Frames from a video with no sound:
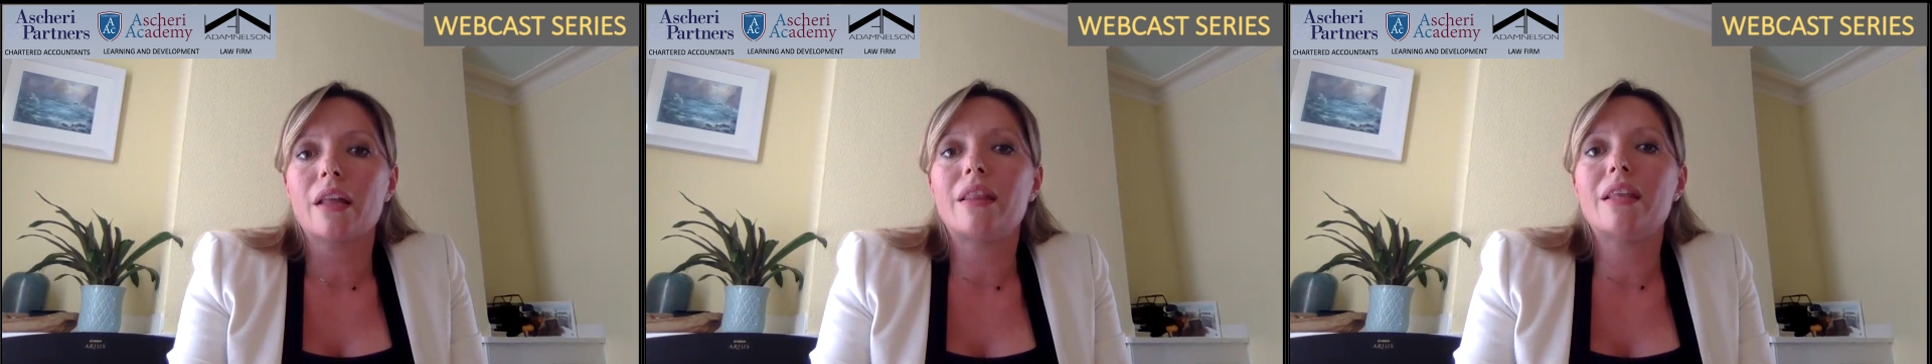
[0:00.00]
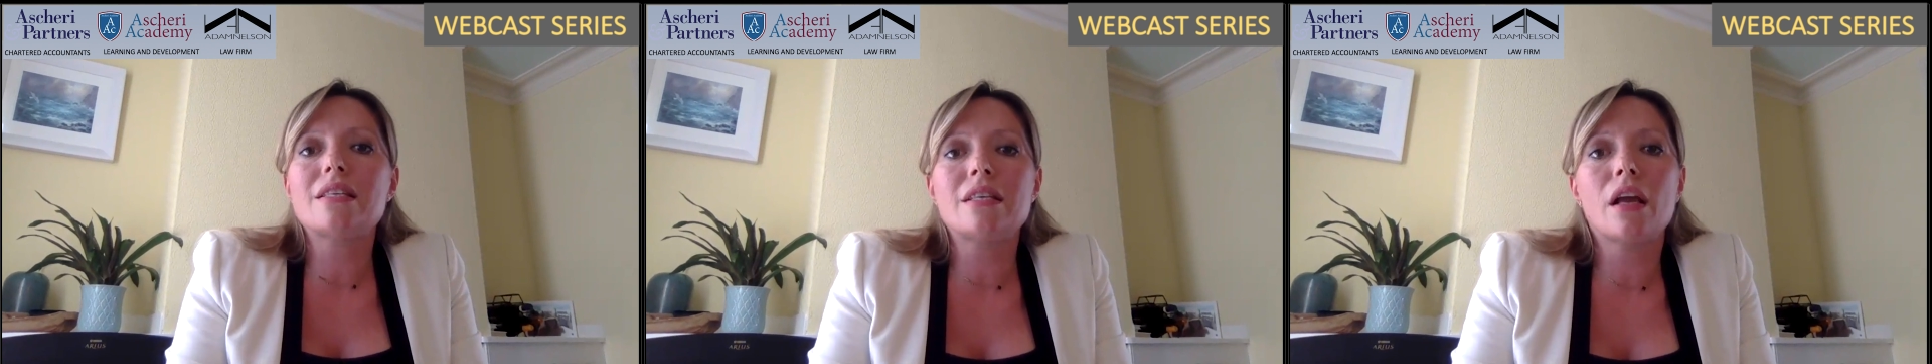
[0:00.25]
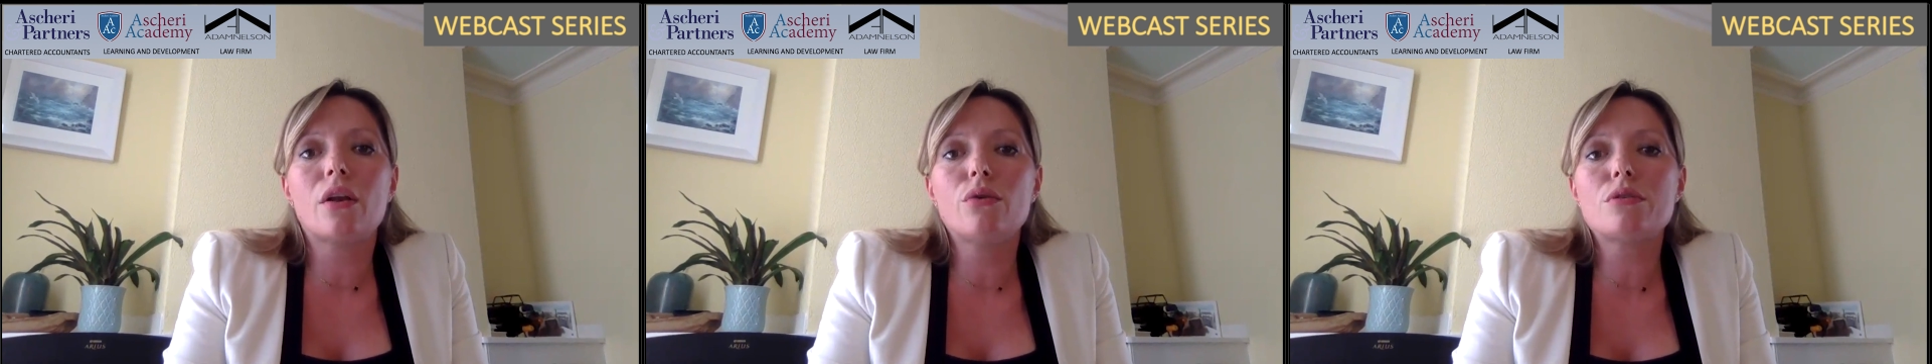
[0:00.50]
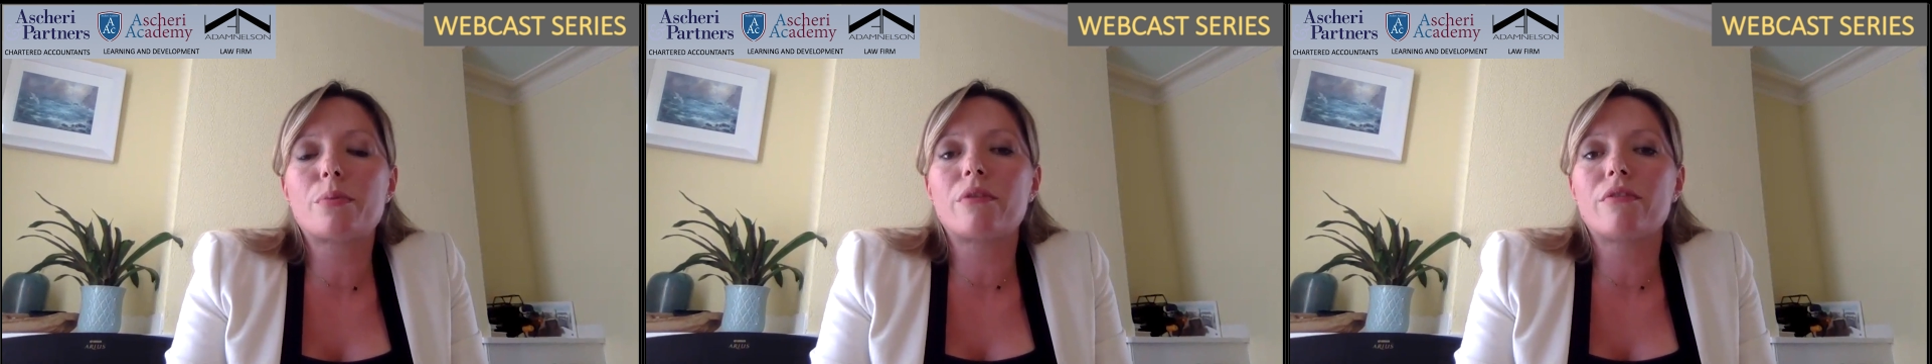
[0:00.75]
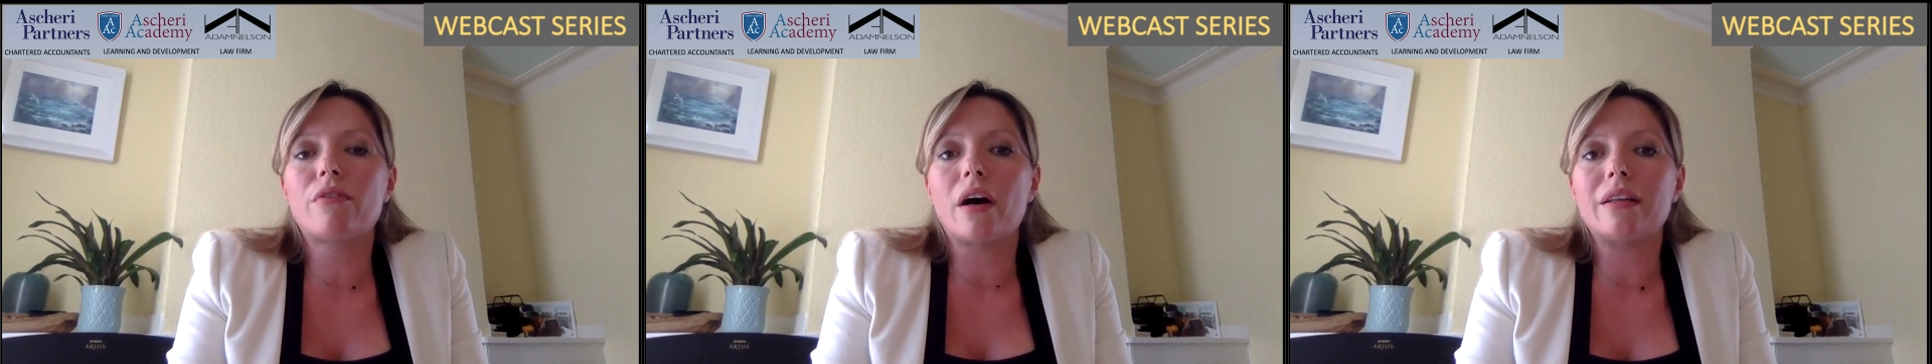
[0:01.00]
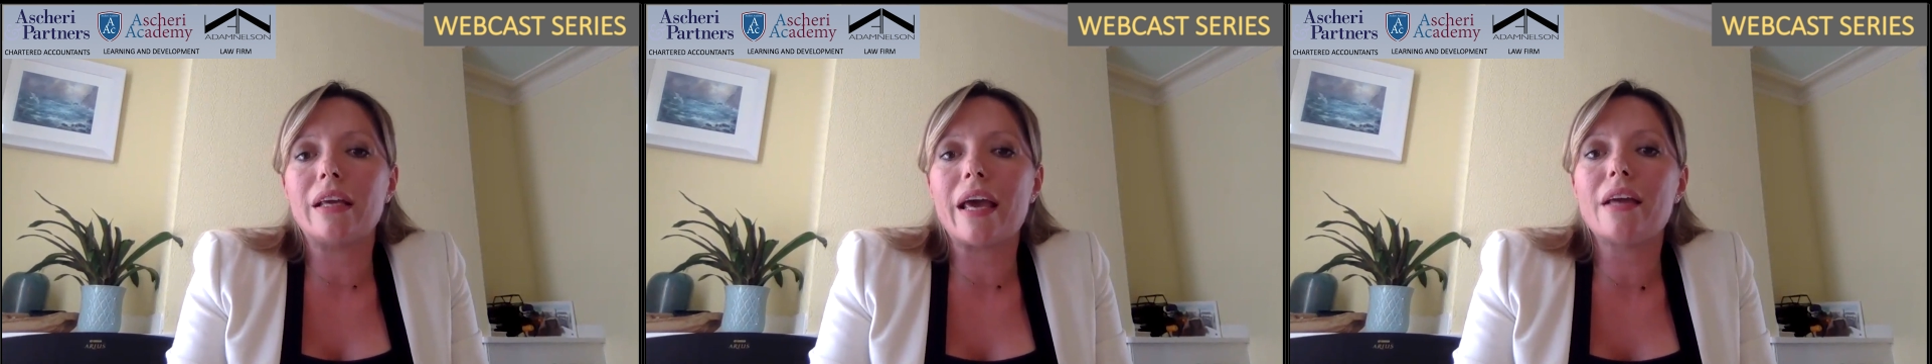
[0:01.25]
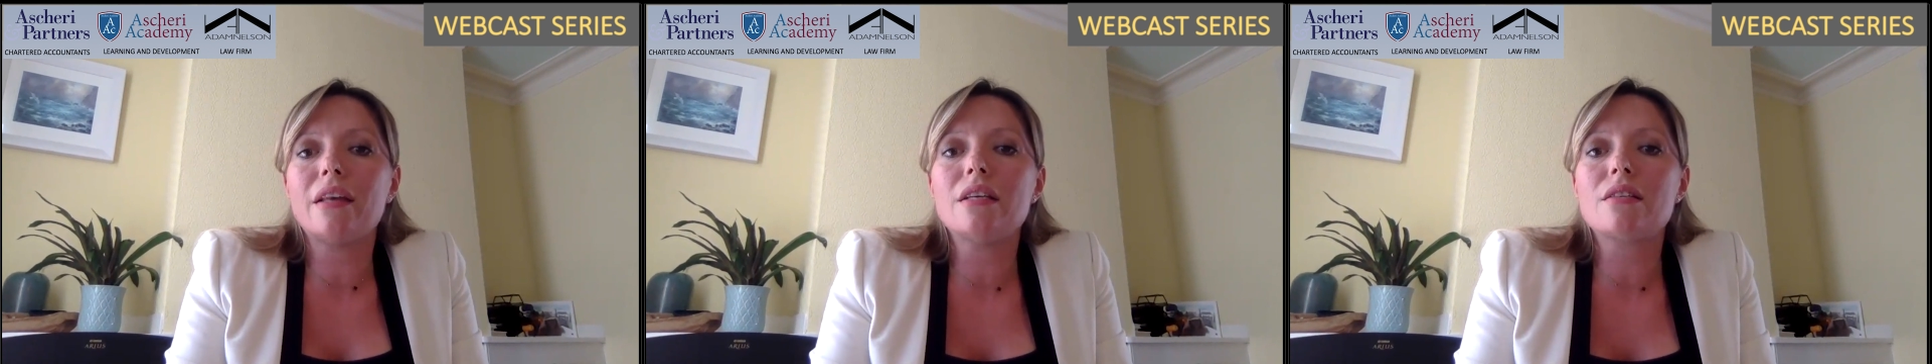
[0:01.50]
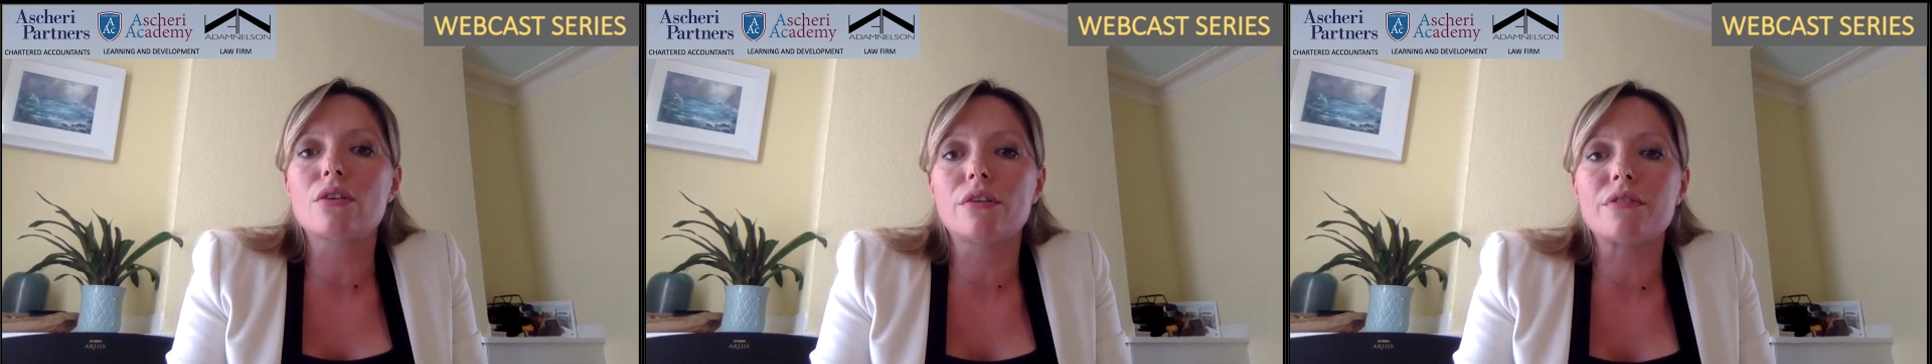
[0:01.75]
This includes providing any
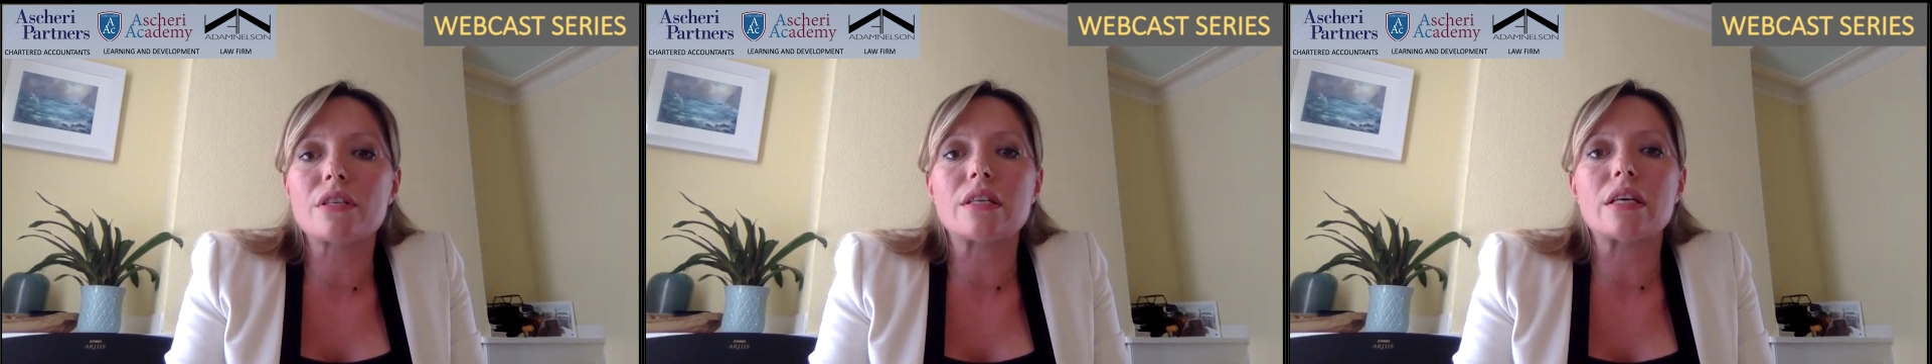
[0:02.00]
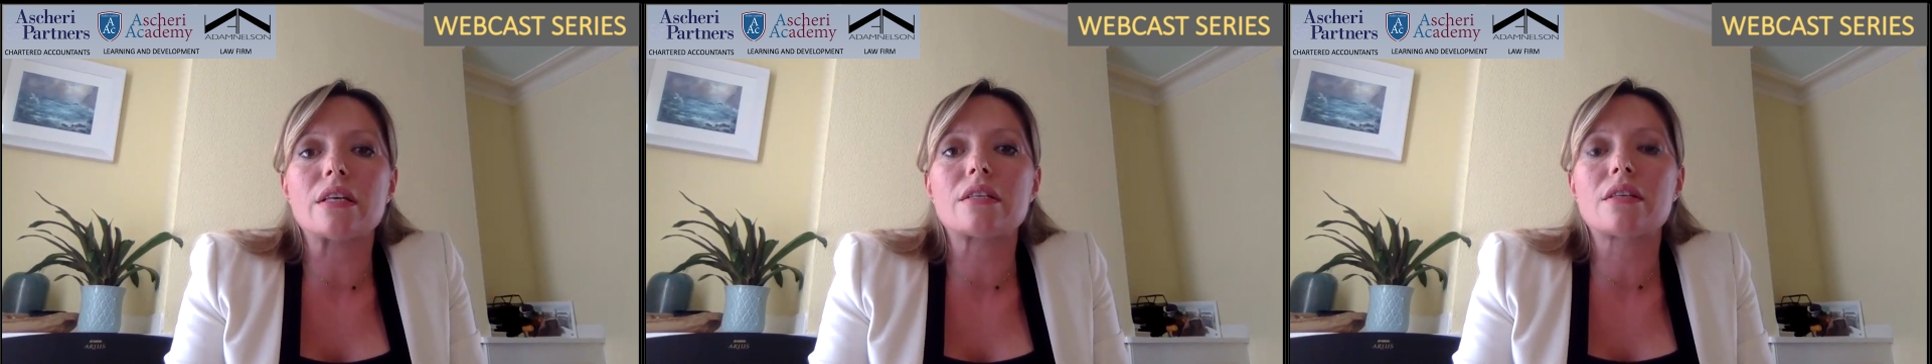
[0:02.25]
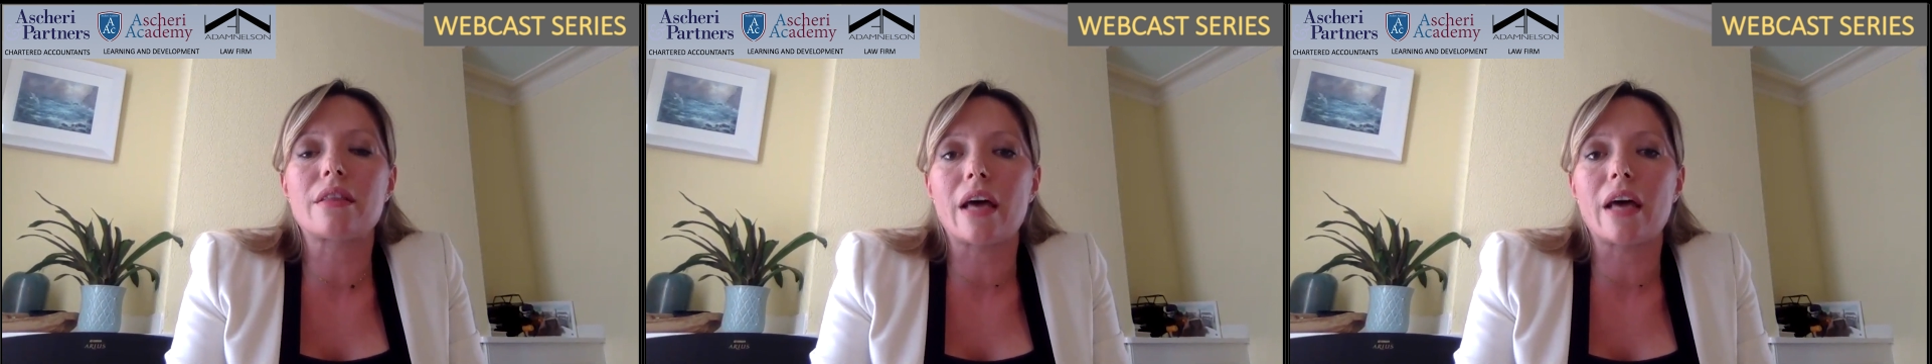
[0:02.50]
services